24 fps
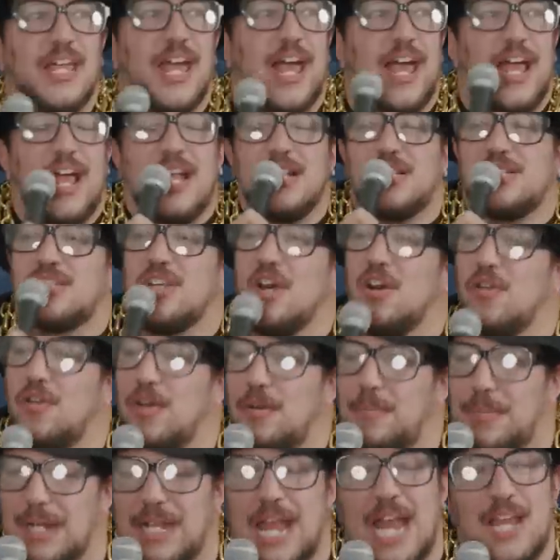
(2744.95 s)
Yeah, and
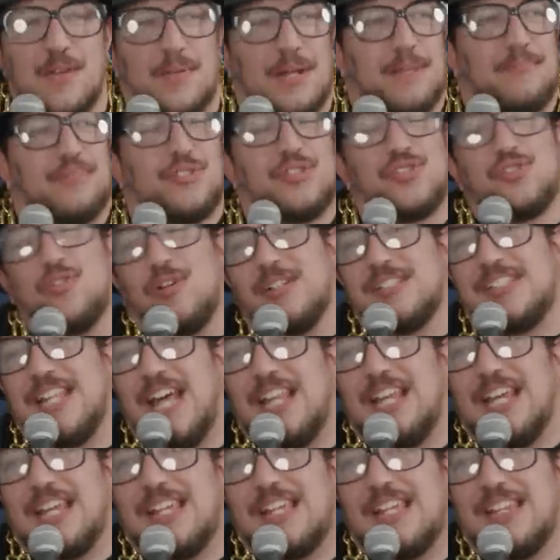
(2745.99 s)
so, but anyway, Sean's
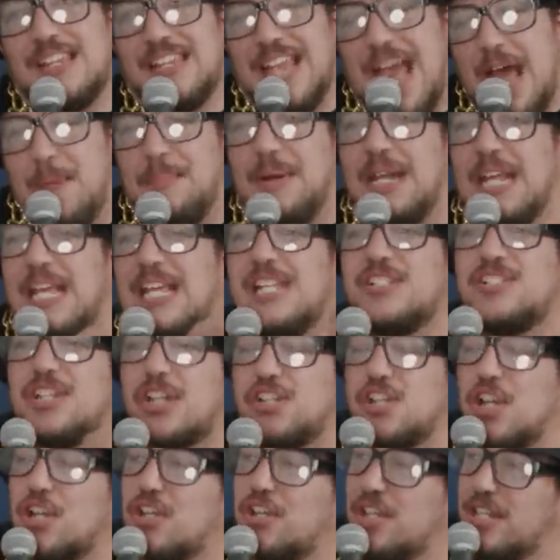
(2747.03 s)
not like that, but he's
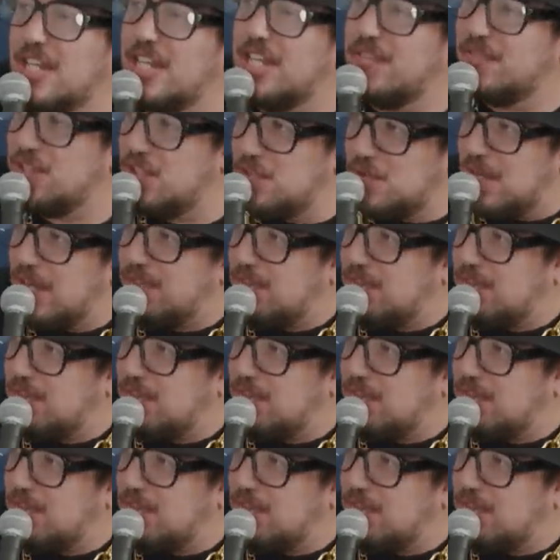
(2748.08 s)
such a good interview.